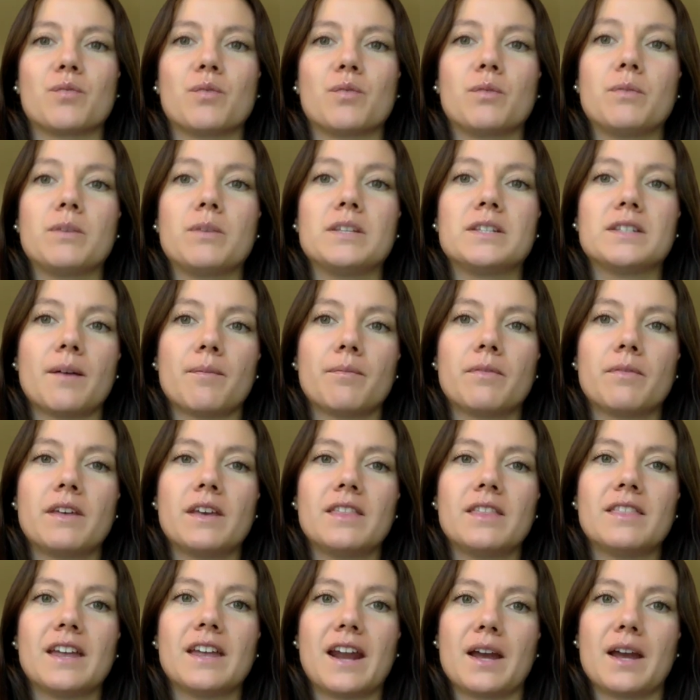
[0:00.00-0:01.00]
would be
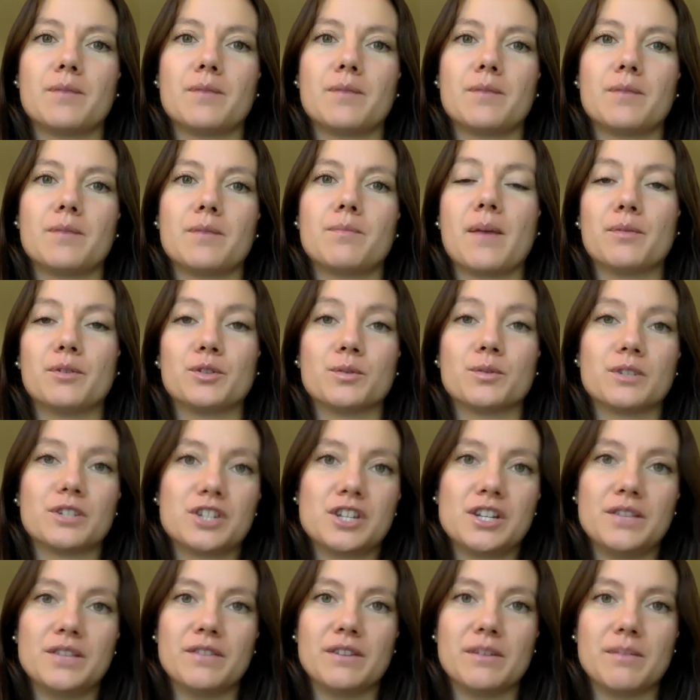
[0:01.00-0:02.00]
something that I'd be able to
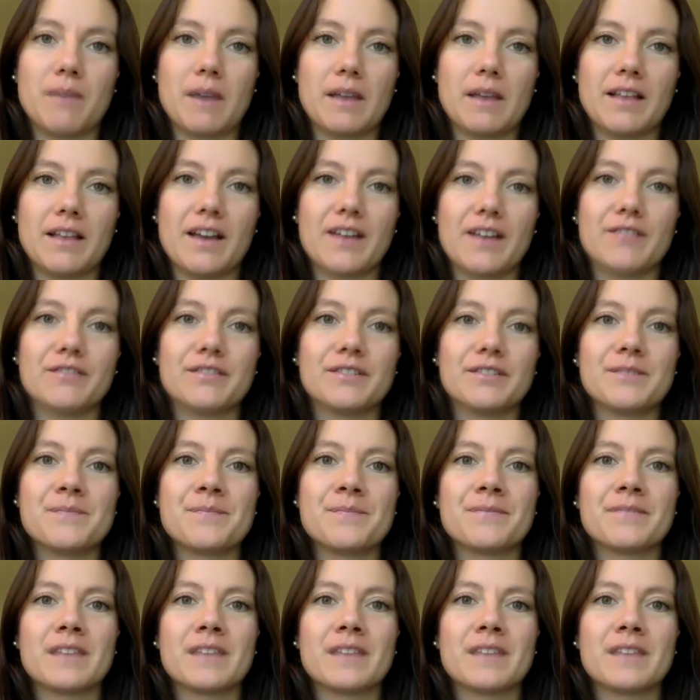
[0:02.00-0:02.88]
achieve in my life.